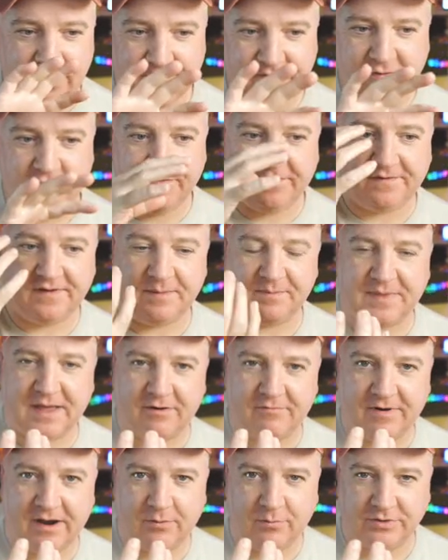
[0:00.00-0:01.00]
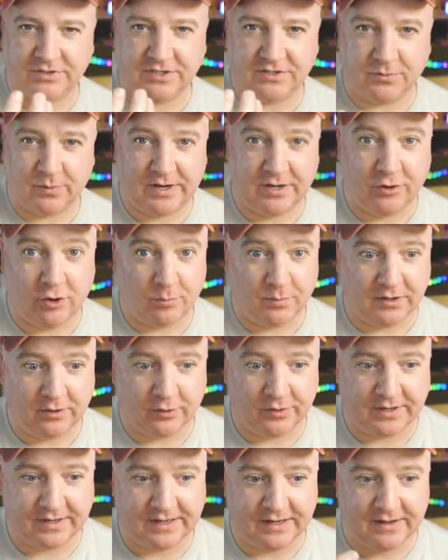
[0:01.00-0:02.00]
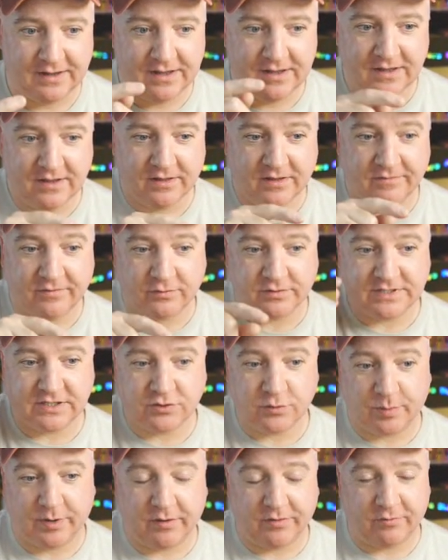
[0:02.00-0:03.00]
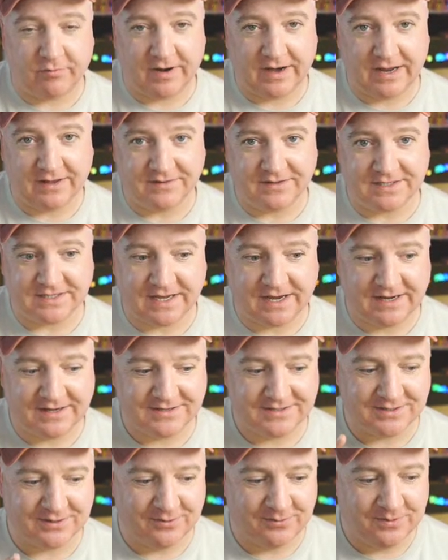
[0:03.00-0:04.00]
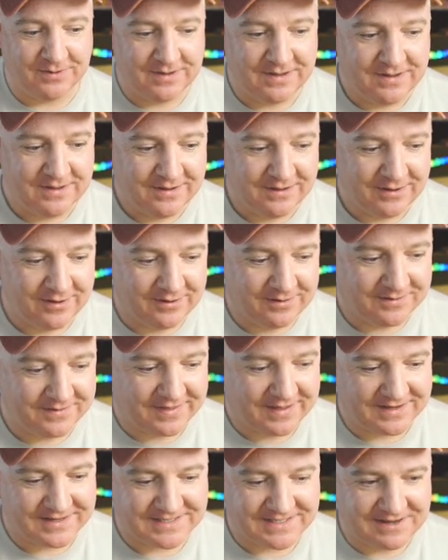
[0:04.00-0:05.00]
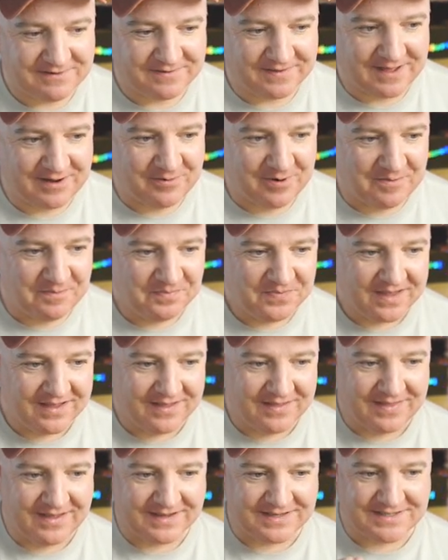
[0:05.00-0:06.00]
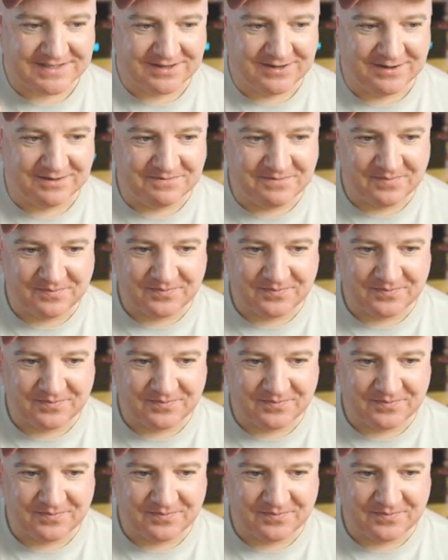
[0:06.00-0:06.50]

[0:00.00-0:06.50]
If you flip that round, which is the way you normally look at it, the voltage will be on the right hand side. So uh, thanks Steve for that one. That's uh,